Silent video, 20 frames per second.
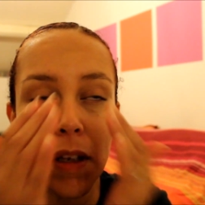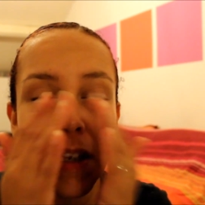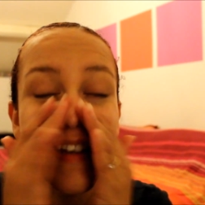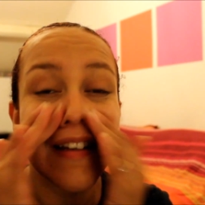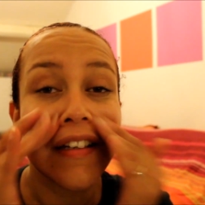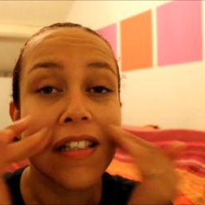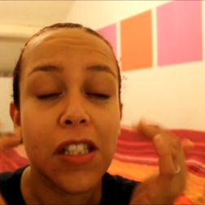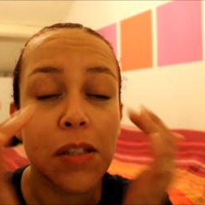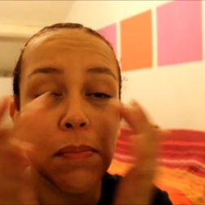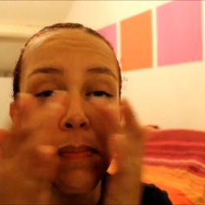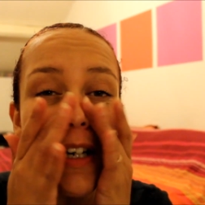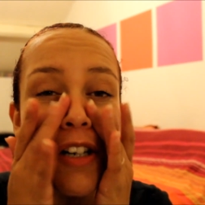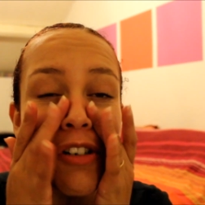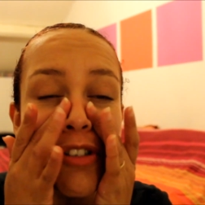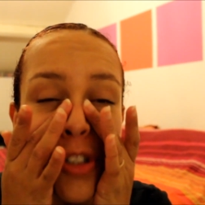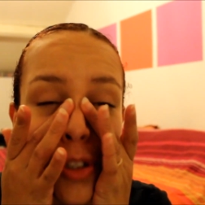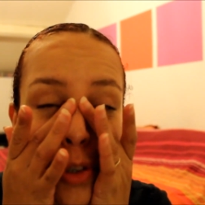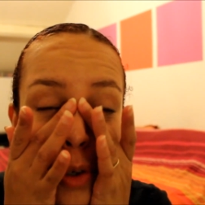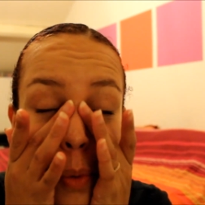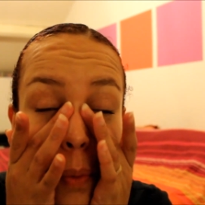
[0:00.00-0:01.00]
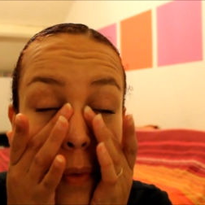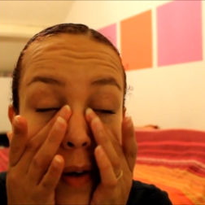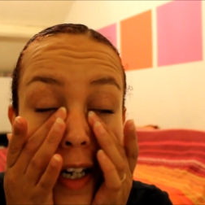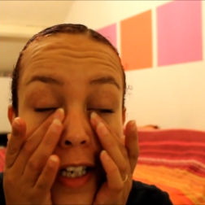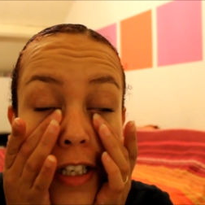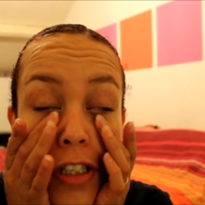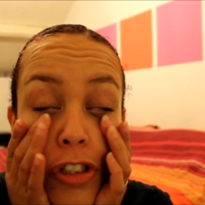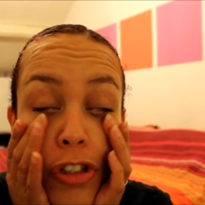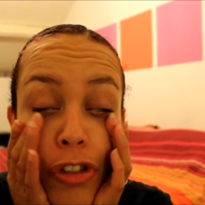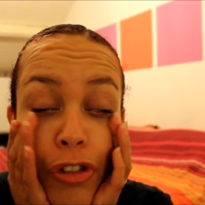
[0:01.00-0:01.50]
It smells
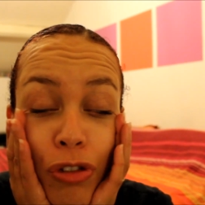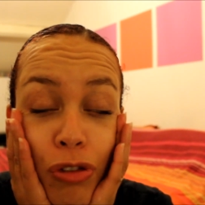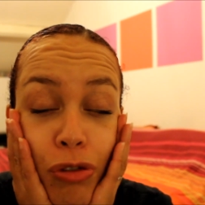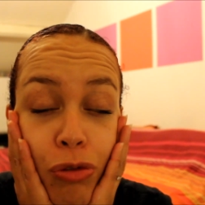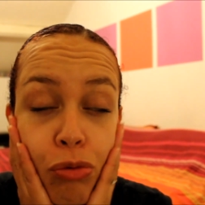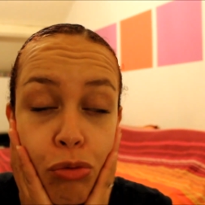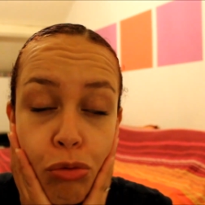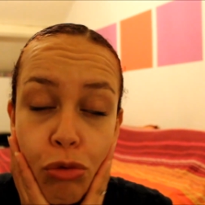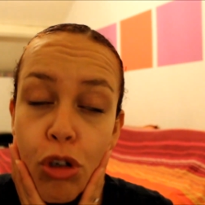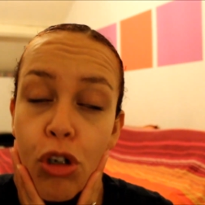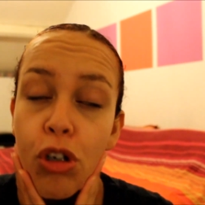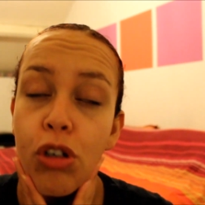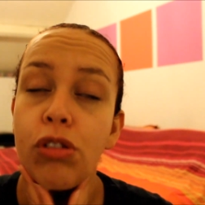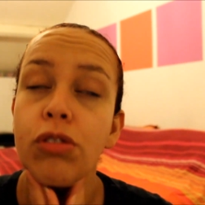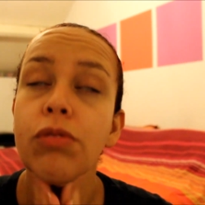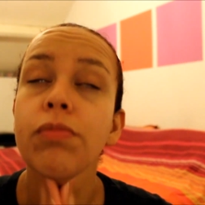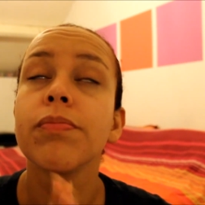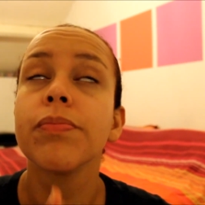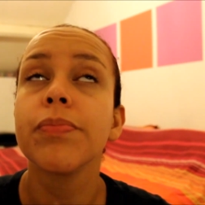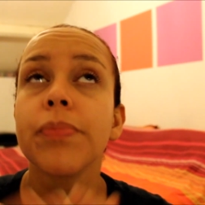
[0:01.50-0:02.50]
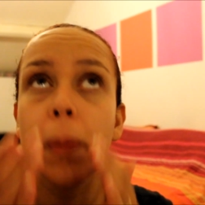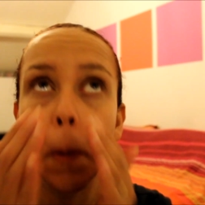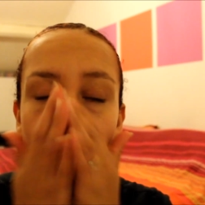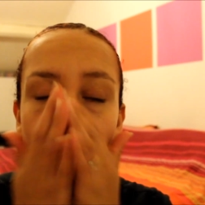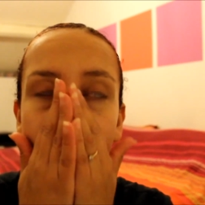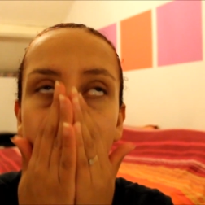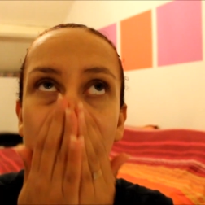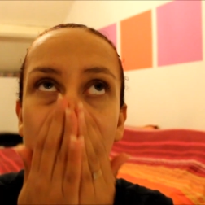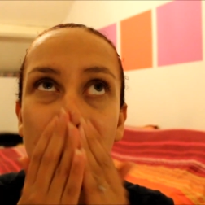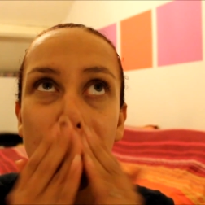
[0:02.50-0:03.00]
quite strong,
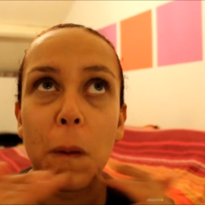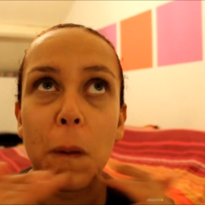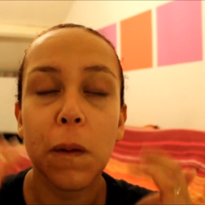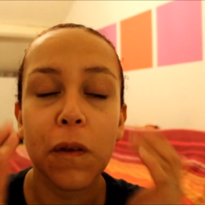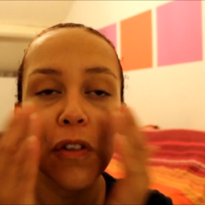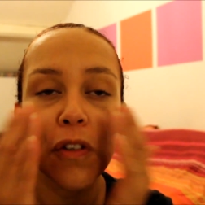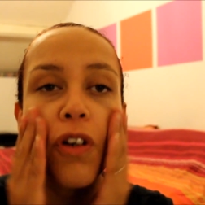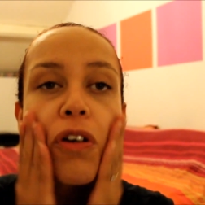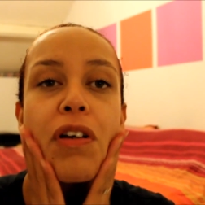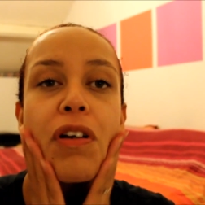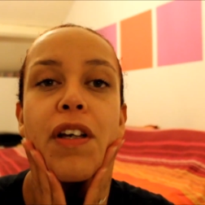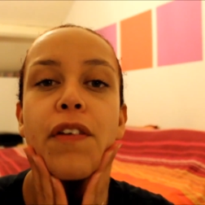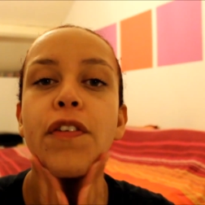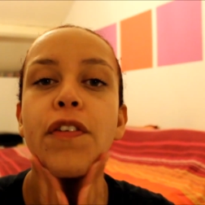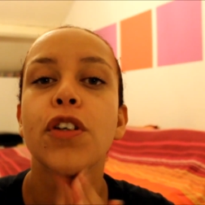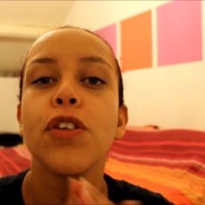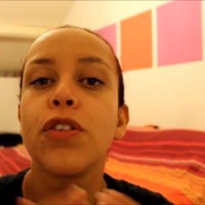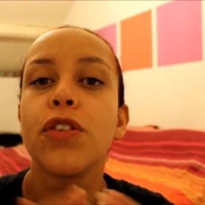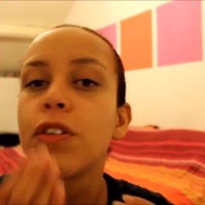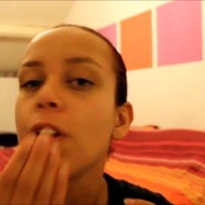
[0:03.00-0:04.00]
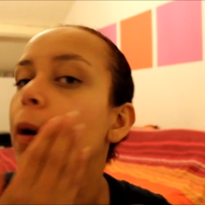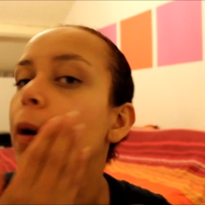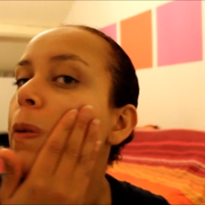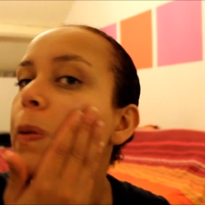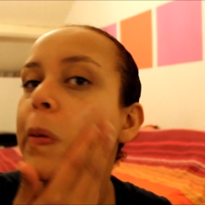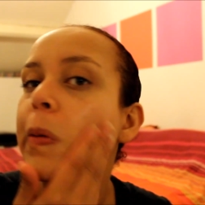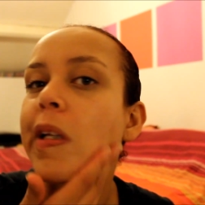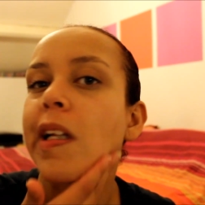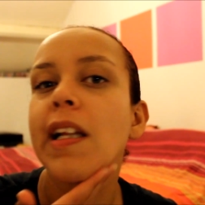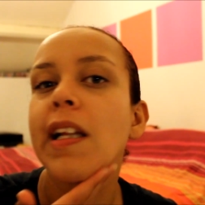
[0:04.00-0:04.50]
so if you
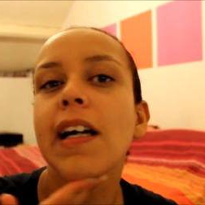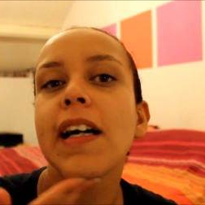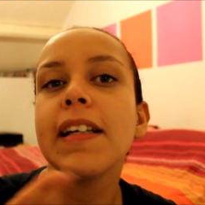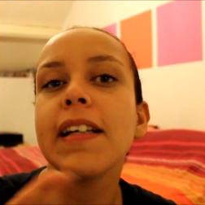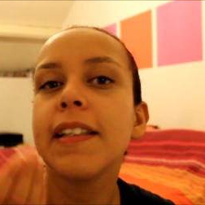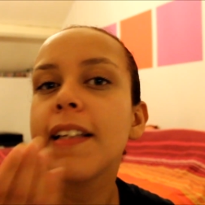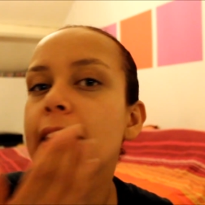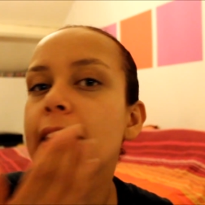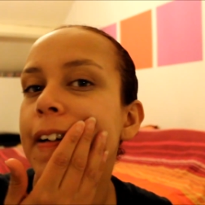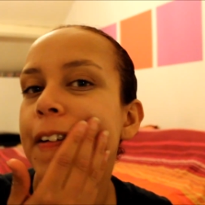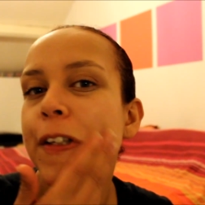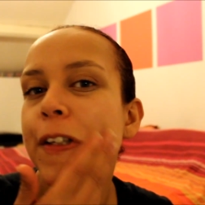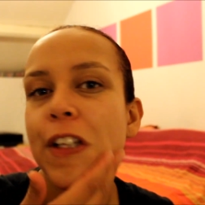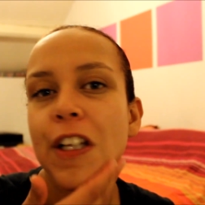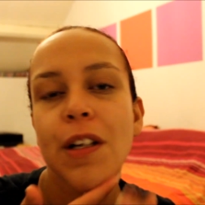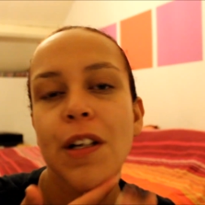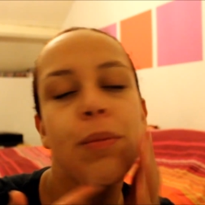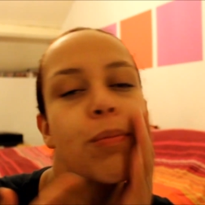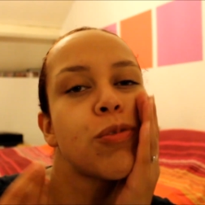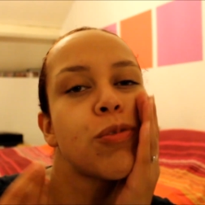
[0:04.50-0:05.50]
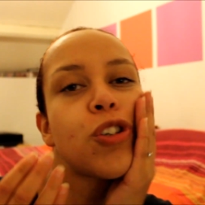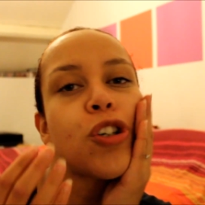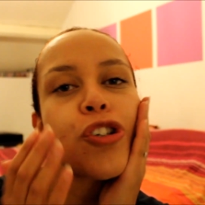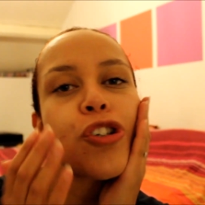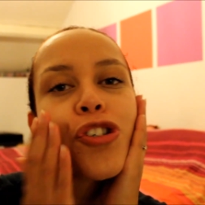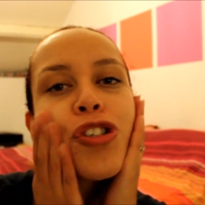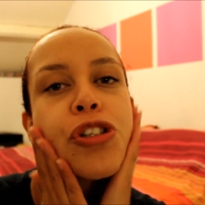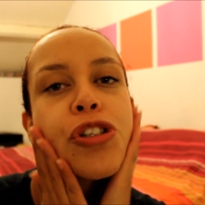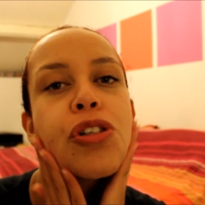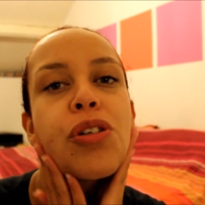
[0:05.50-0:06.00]
don't like that, then I'm
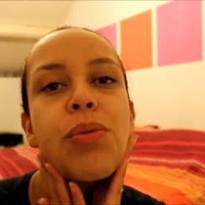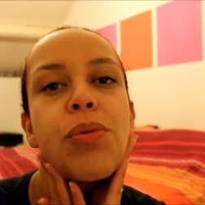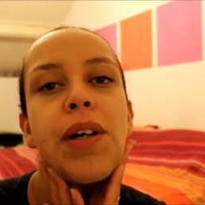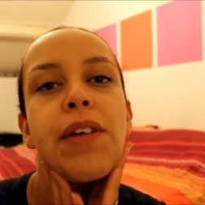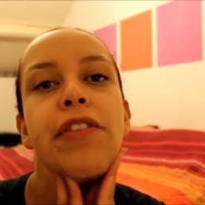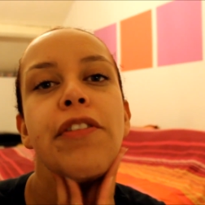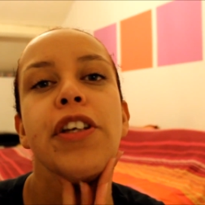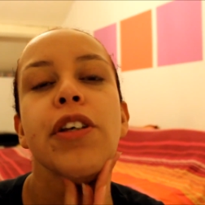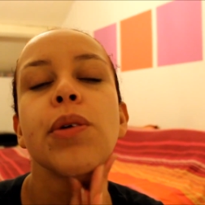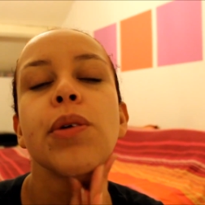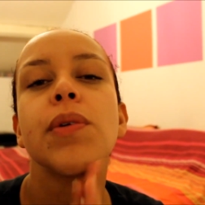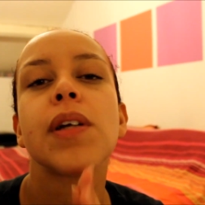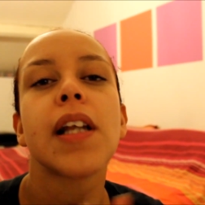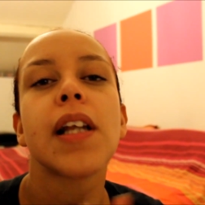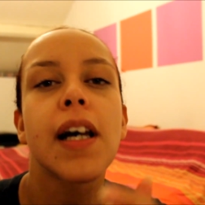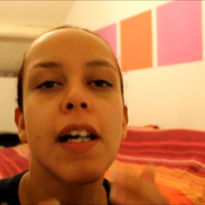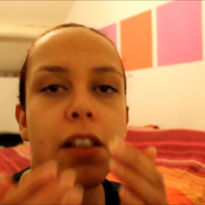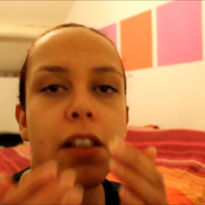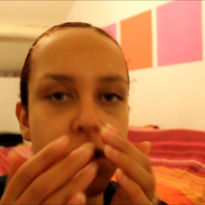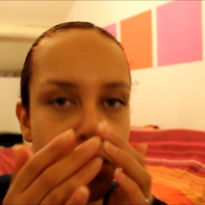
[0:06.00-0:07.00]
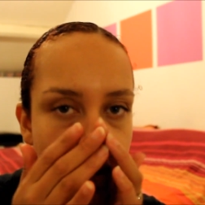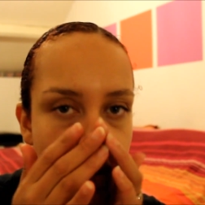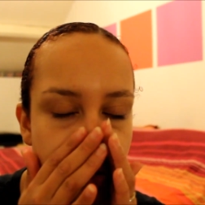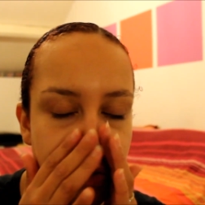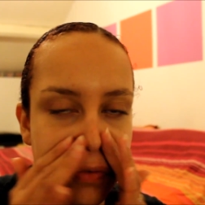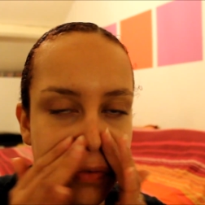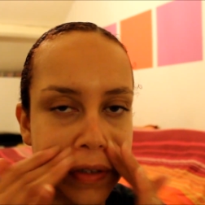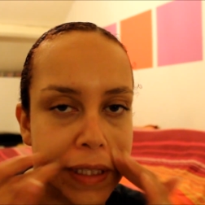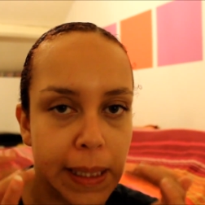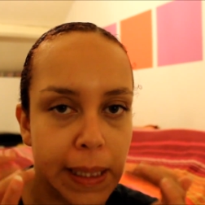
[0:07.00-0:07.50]
not sure whether you would like this
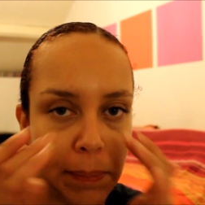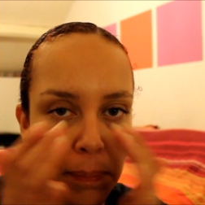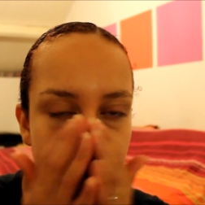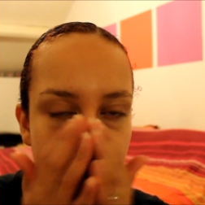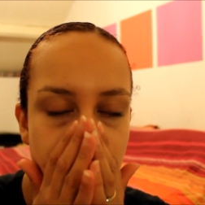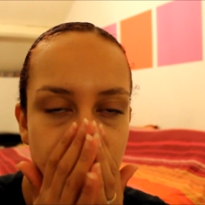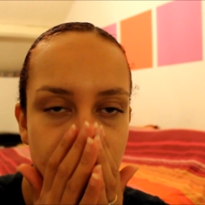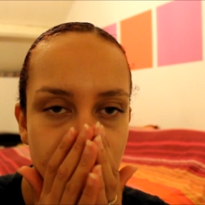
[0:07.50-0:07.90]
cream,